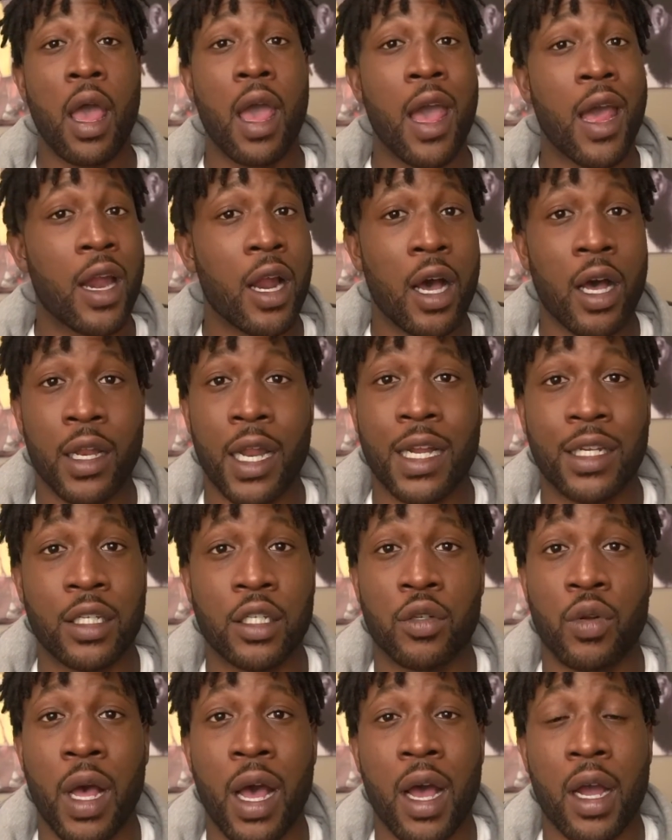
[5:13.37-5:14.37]
And that's
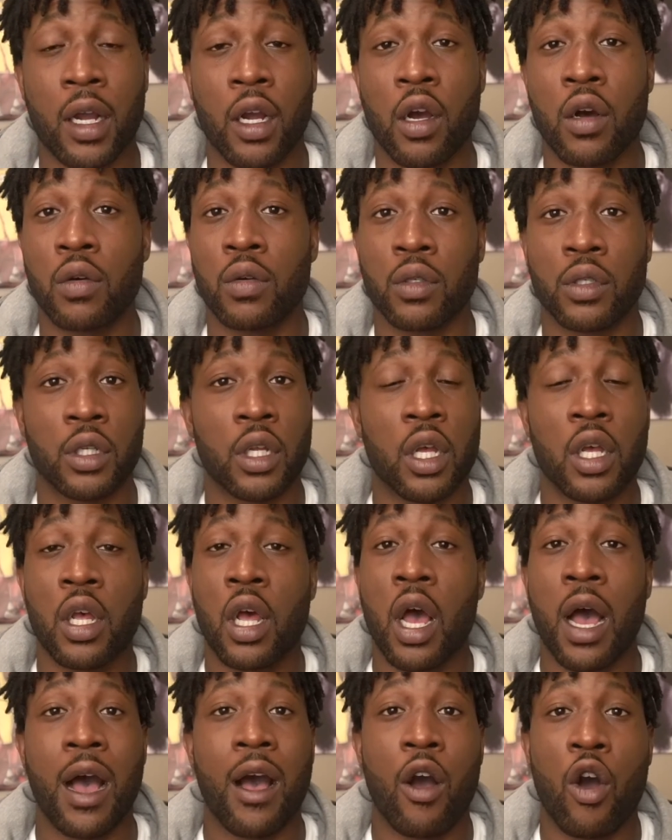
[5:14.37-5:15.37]
just how it goes.
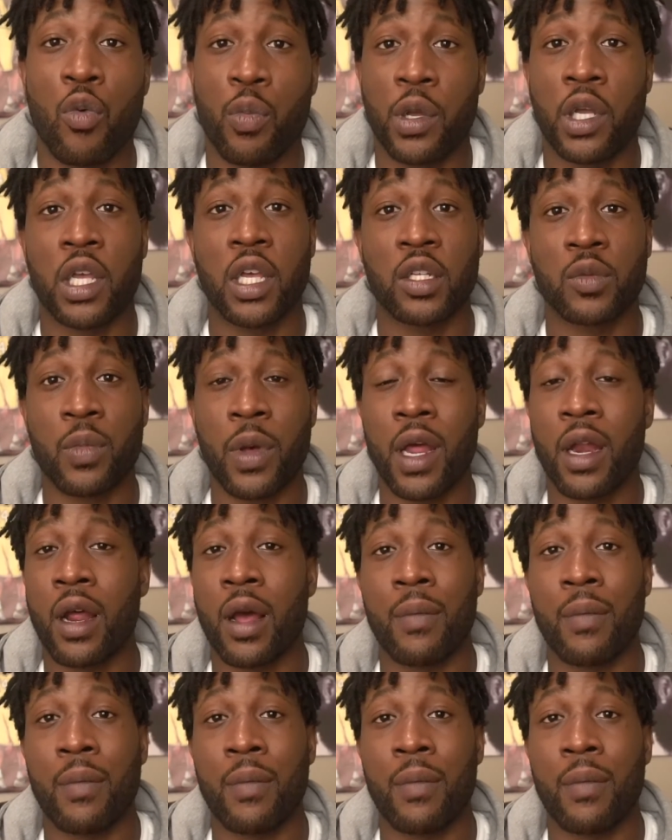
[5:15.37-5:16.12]
I hope he gets better.